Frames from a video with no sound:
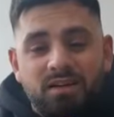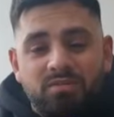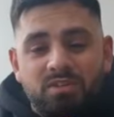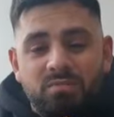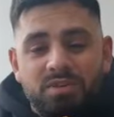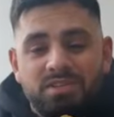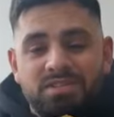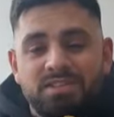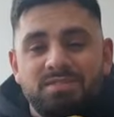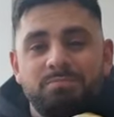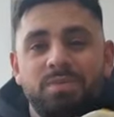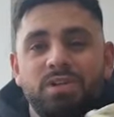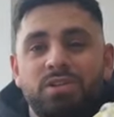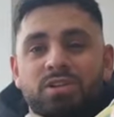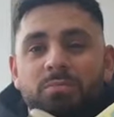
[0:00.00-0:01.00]
that
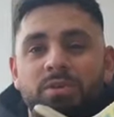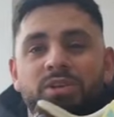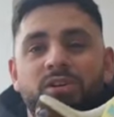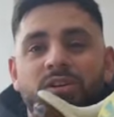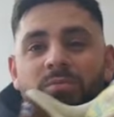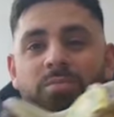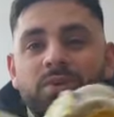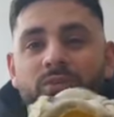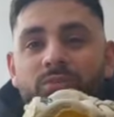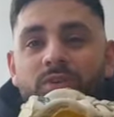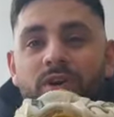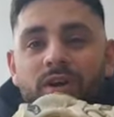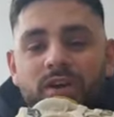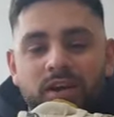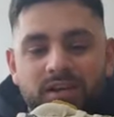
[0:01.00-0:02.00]
reminisces the banana peel